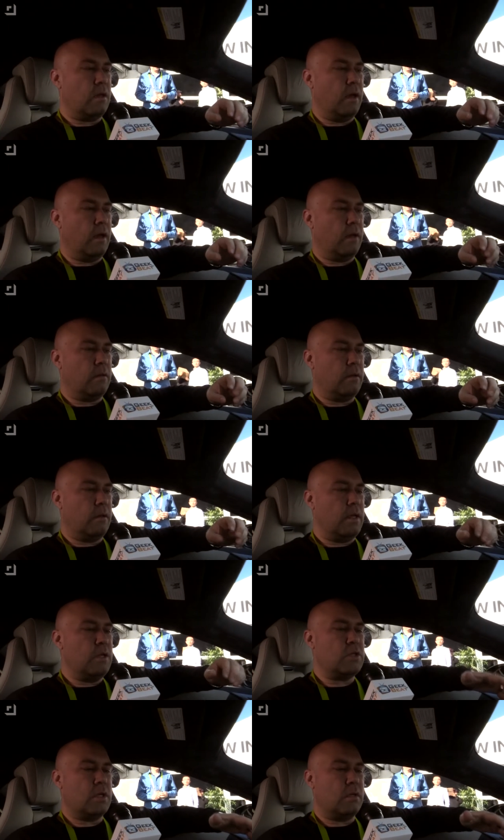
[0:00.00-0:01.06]
uh,
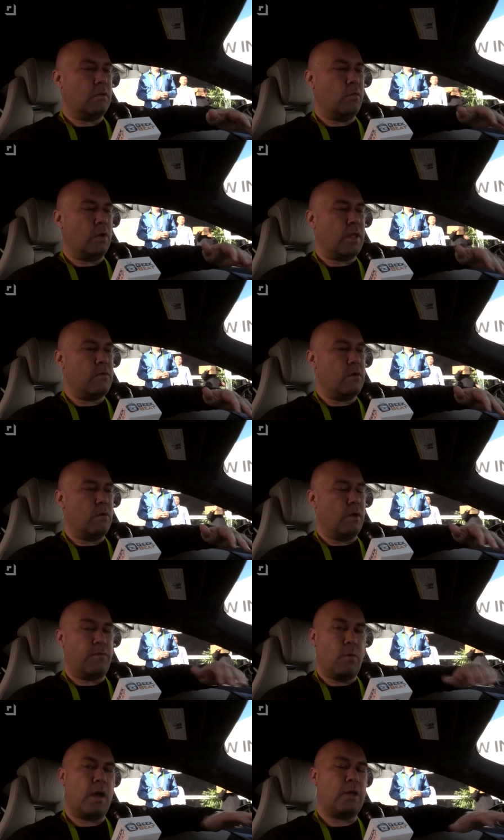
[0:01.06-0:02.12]
engine will give you,
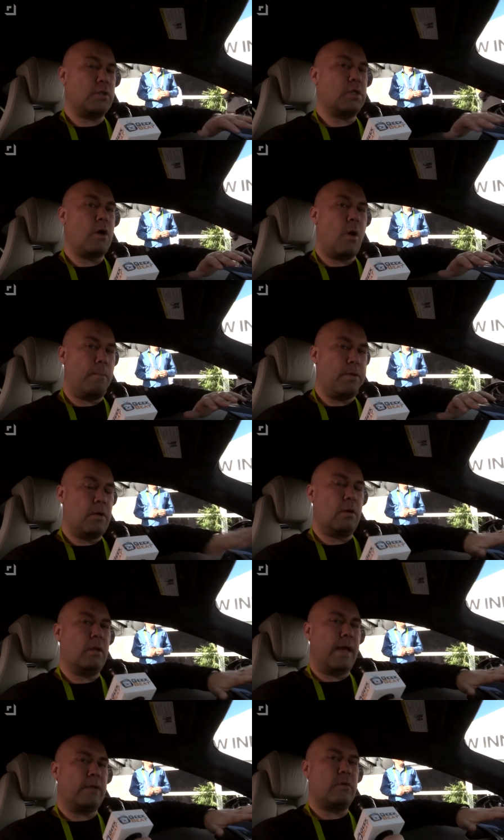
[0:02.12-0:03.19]
if you want just to go on pure
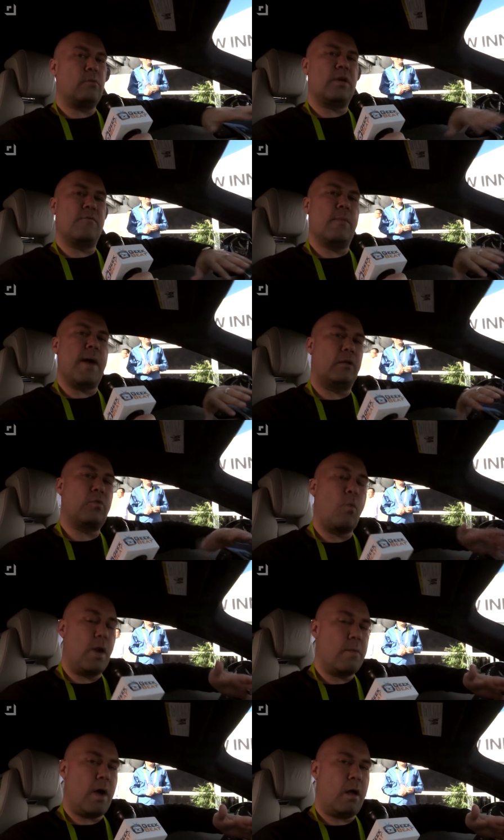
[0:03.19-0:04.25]
electric, will give you about a
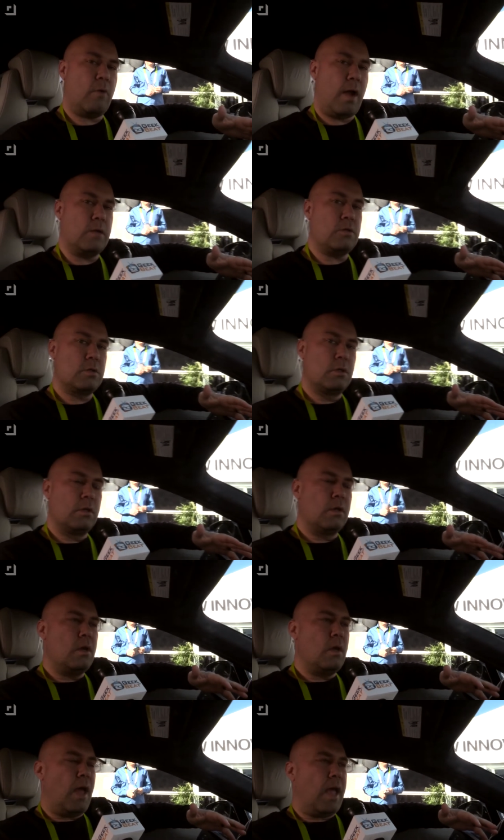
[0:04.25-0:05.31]
20 mile range.
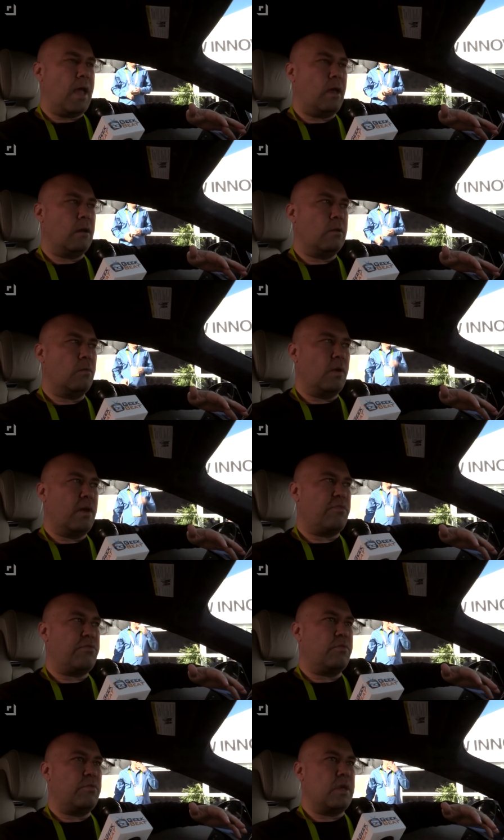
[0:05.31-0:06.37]
And
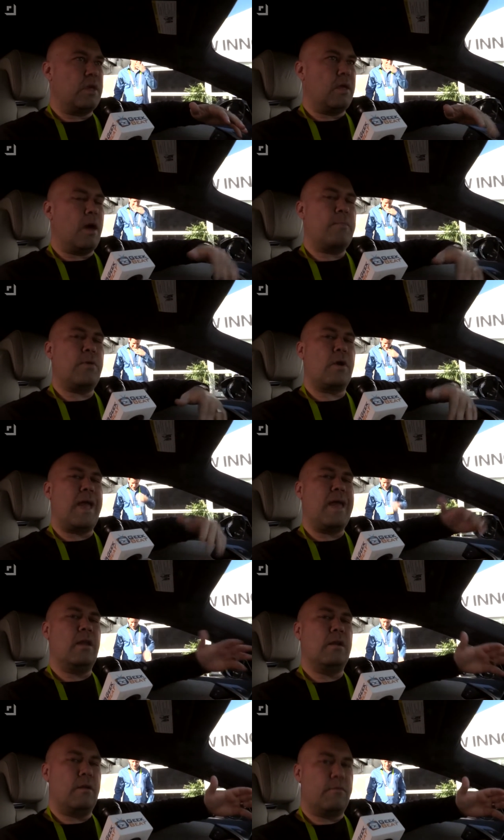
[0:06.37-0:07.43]
with the upper
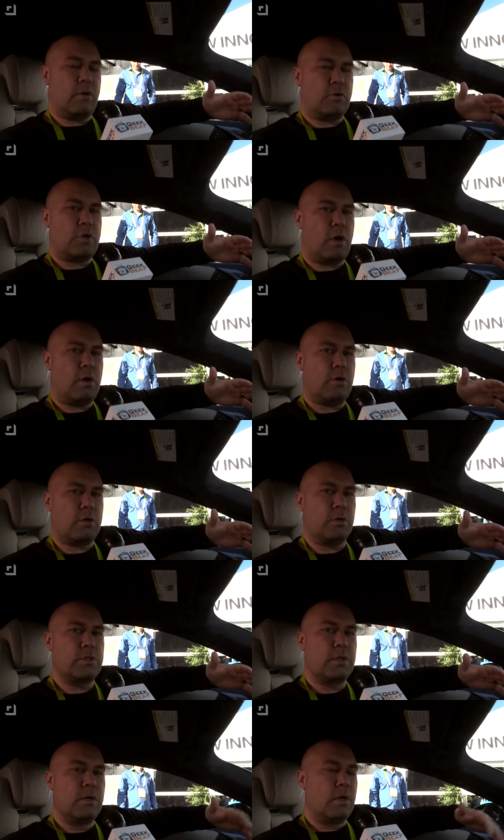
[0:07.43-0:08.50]
end of their
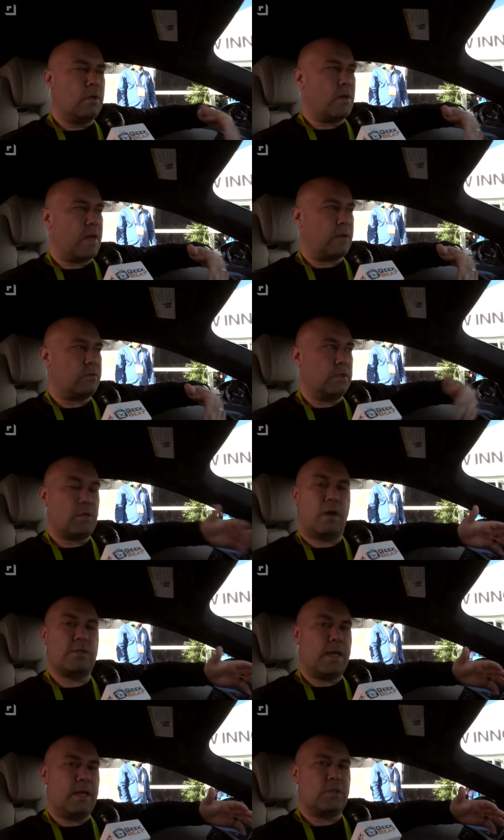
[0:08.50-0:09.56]
chargers, you can actually
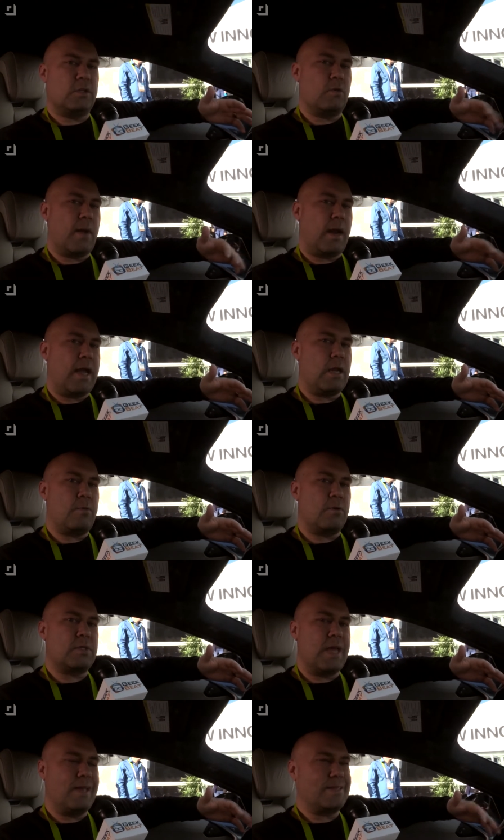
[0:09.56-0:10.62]
charge that engine to about
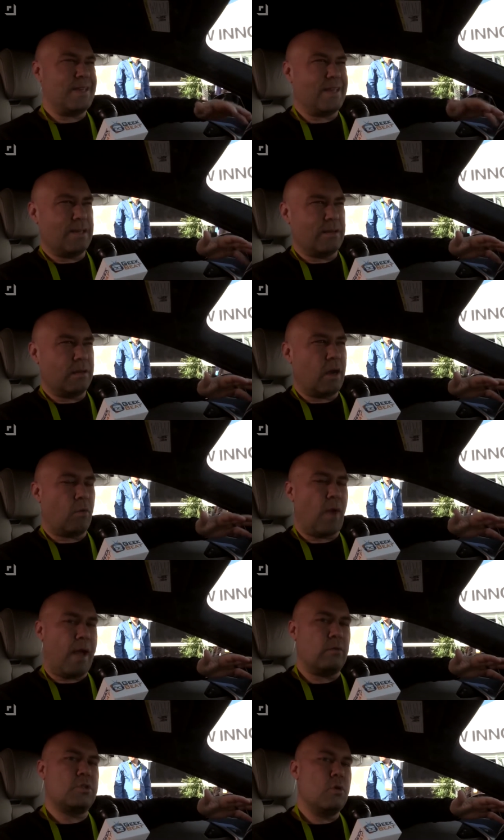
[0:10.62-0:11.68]
80% in
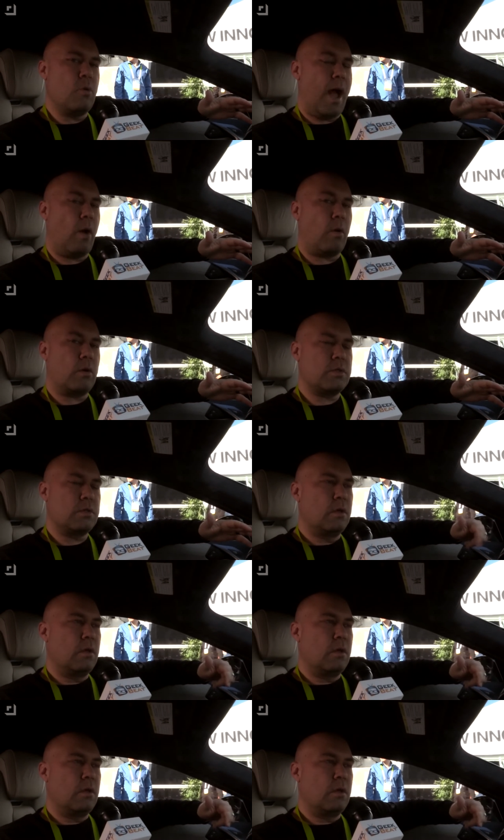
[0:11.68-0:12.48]
around two hours.